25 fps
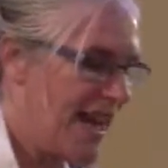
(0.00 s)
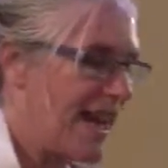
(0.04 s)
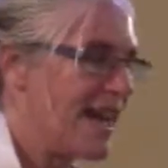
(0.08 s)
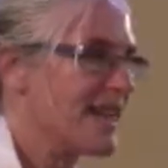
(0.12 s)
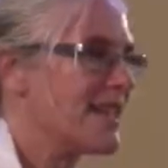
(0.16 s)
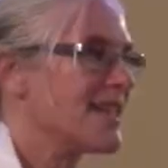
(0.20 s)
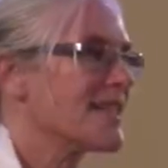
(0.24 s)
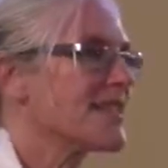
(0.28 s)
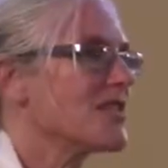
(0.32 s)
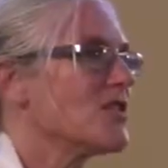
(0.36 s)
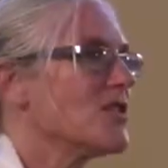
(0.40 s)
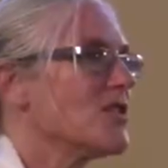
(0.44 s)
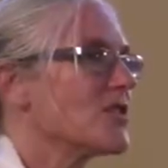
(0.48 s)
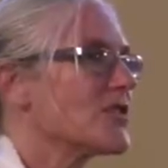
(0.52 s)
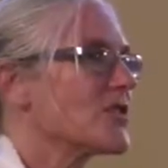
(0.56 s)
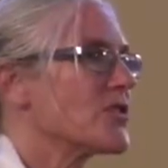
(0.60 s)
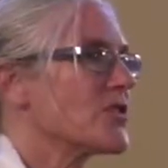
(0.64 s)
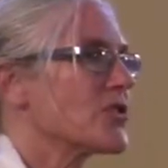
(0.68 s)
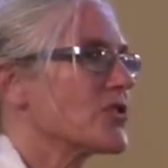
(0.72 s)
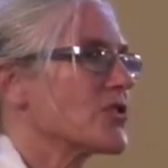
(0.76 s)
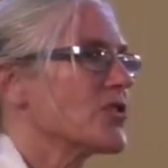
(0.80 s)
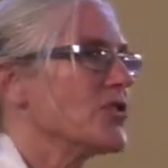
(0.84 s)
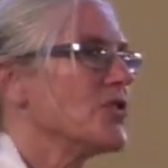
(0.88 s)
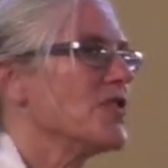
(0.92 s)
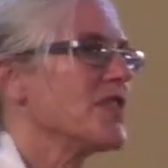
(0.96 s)
and it's not
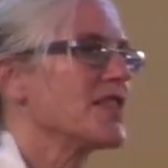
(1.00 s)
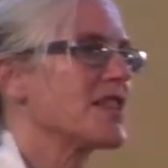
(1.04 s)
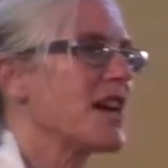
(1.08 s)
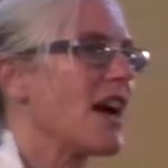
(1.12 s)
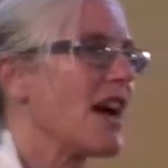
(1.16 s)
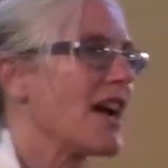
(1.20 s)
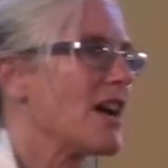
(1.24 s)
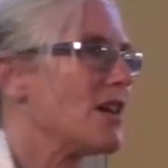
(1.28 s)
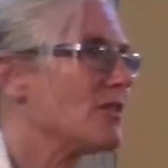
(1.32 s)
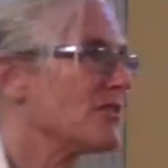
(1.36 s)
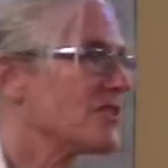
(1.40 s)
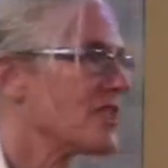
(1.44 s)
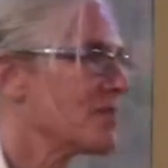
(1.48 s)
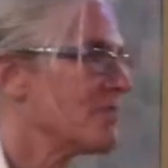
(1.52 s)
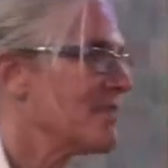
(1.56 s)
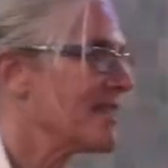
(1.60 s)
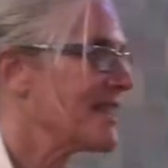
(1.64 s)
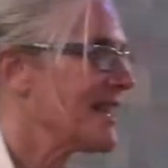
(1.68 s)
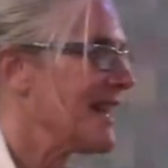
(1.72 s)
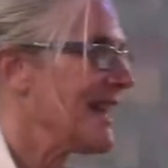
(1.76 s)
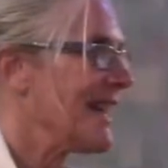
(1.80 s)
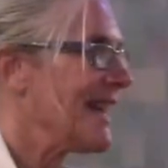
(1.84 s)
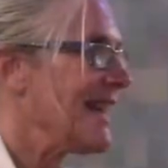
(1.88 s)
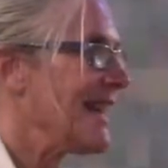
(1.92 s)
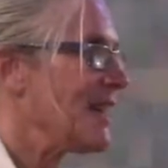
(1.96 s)
true that I
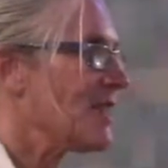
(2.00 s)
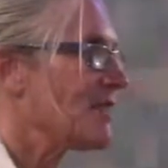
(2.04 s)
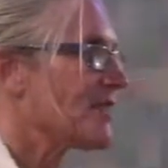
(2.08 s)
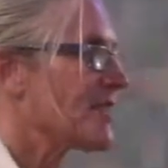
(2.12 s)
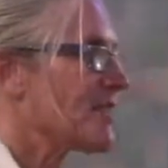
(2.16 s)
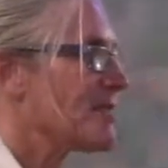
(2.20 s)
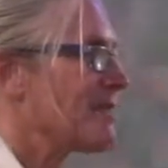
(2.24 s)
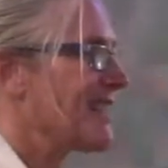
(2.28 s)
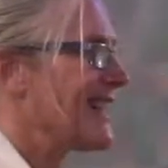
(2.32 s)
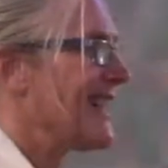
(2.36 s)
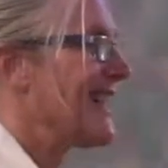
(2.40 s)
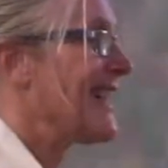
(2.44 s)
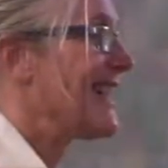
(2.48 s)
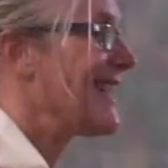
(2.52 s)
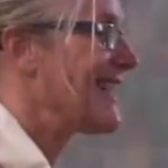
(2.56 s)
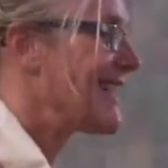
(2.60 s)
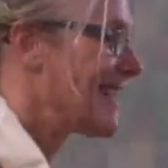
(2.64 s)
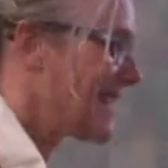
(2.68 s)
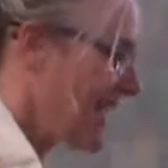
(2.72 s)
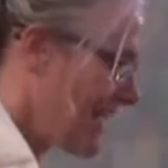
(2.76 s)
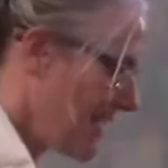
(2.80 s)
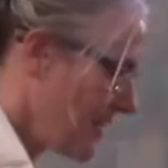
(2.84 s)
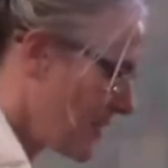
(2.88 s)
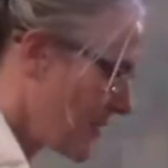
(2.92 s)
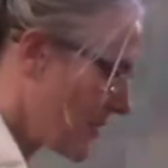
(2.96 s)
ultimately
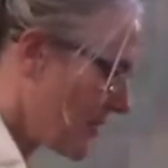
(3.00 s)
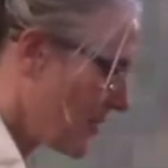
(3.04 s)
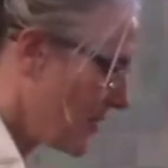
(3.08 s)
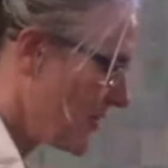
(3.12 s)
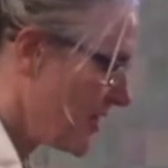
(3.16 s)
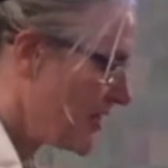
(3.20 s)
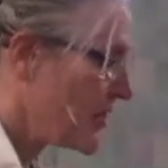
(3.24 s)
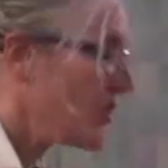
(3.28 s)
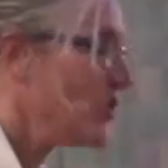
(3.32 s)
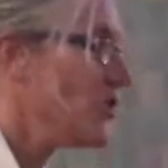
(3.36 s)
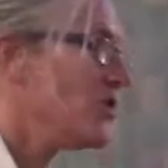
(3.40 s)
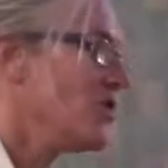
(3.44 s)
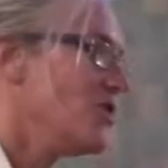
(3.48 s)
exist or that